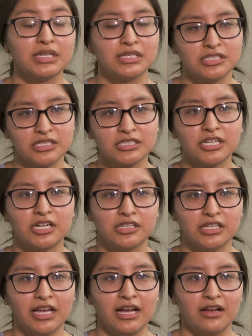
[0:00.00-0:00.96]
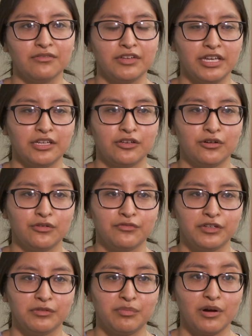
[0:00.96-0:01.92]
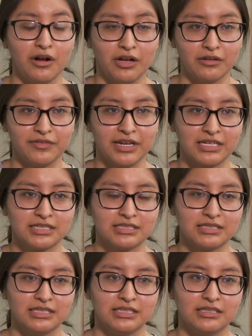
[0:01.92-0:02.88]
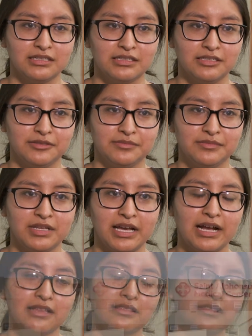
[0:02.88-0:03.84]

did just currently have a COVID pod vaccine um, at